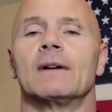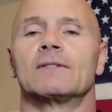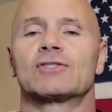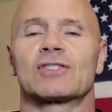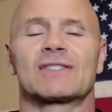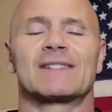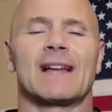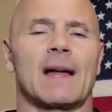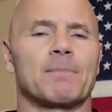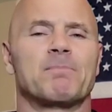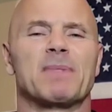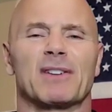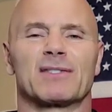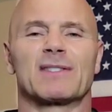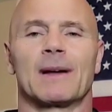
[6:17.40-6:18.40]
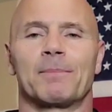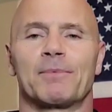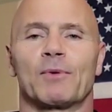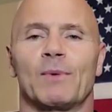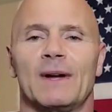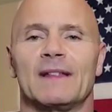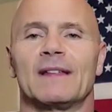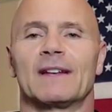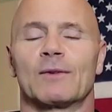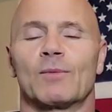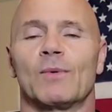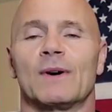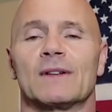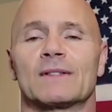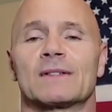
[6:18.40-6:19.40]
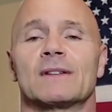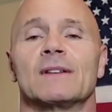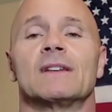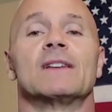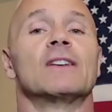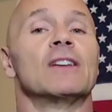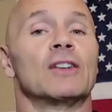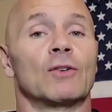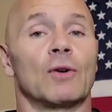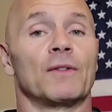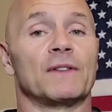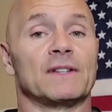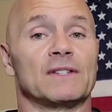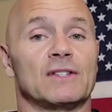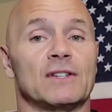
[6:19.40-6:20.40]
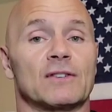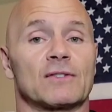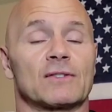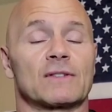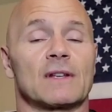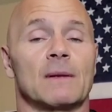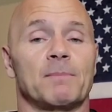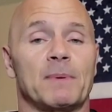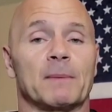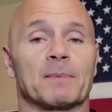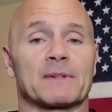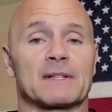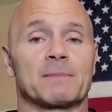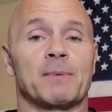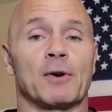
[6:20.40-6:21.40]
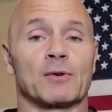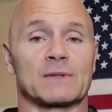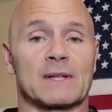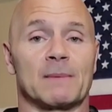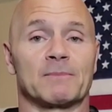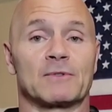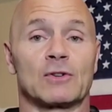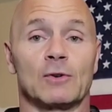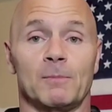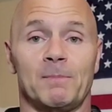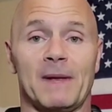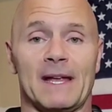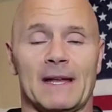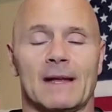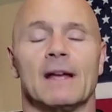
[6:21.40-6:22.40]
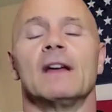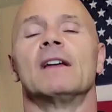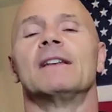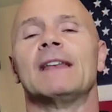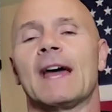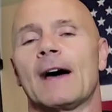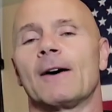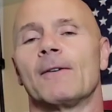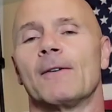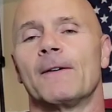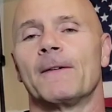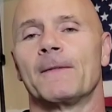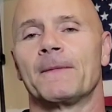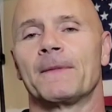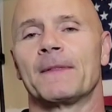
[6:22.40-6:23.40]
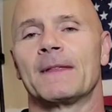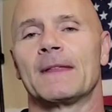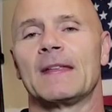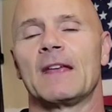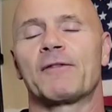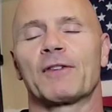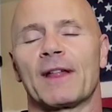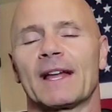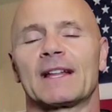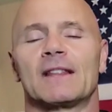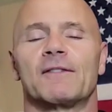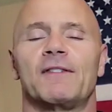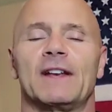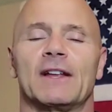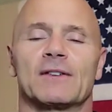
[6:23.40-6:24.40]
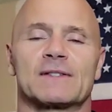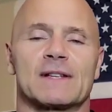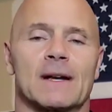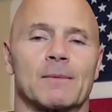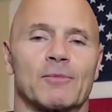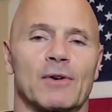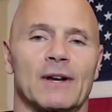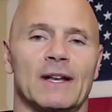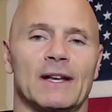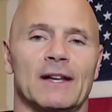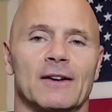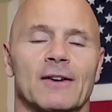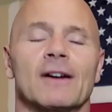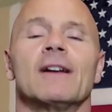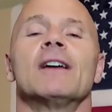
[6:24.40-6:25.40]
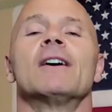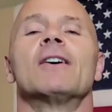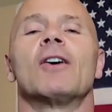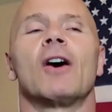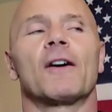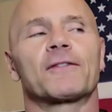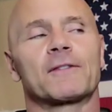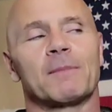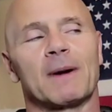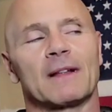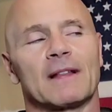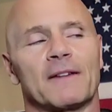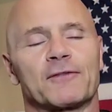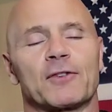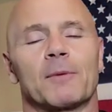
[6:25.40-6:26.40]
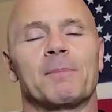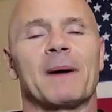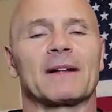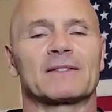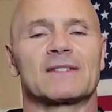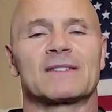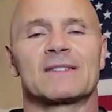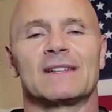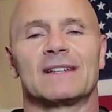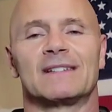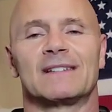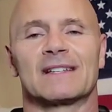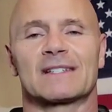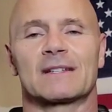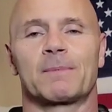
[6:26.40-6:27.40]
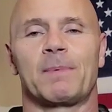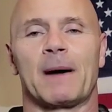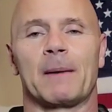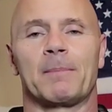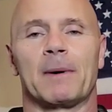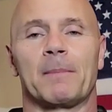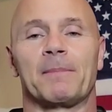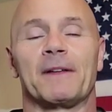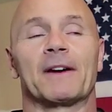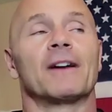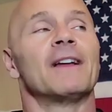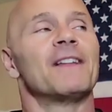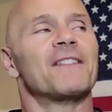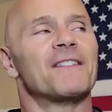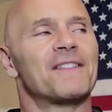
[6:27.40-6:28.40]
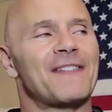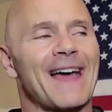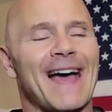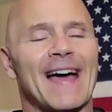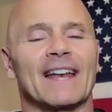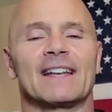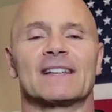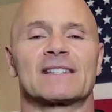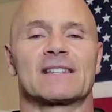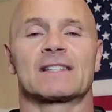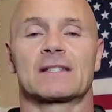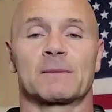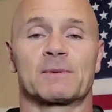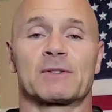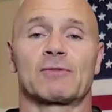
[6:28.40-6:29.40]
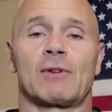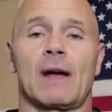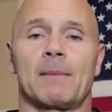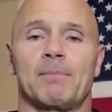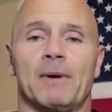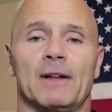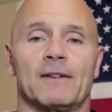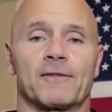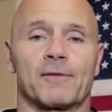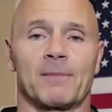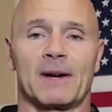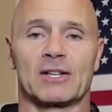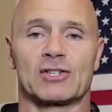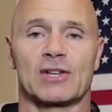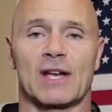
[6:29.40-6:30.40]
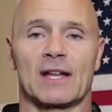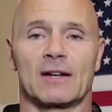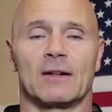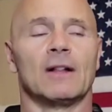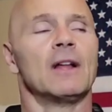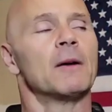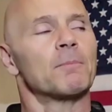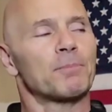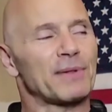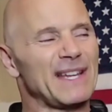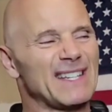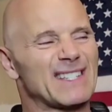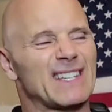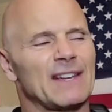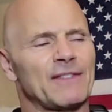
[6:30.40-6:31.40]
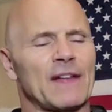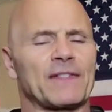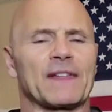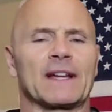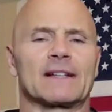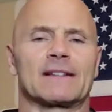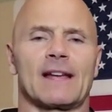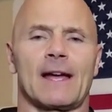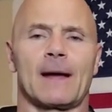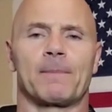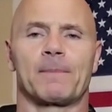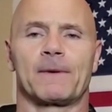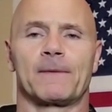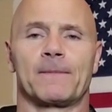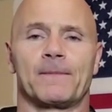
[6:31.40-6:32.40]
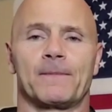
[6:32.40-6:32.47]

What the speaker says: just not built up the way that it was in all these years and people suppose them to be. Now, if you're liking the videos that I'm running here, off to my left, you're about to see a disc pop up there. That is the subscribe button for my channel. Please give that thing a tap.